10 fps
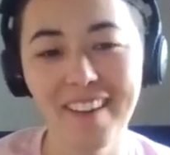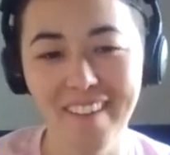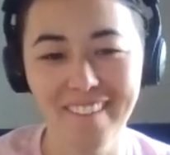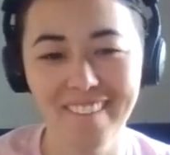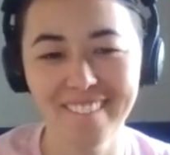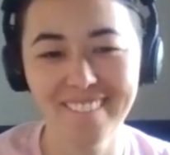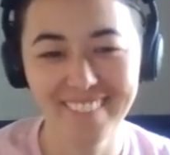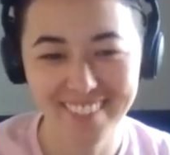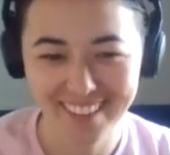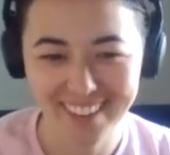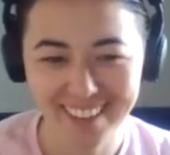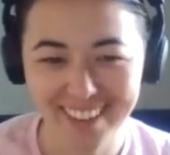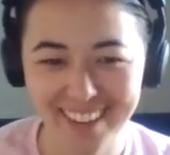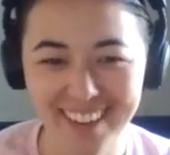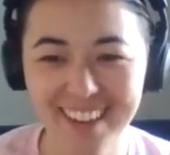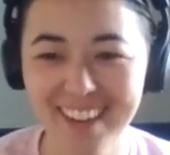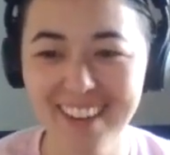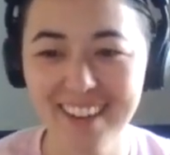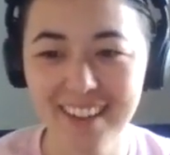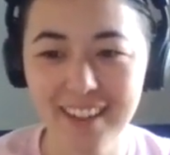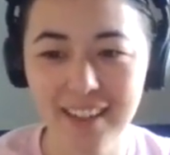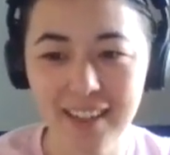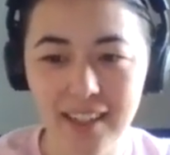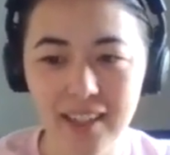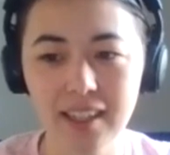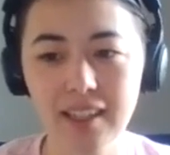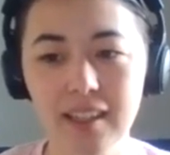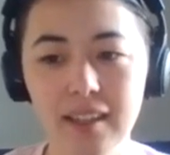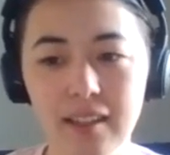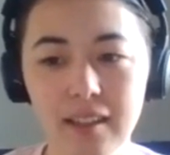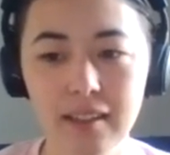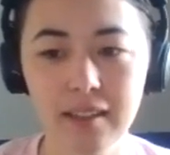This person isn't speaking.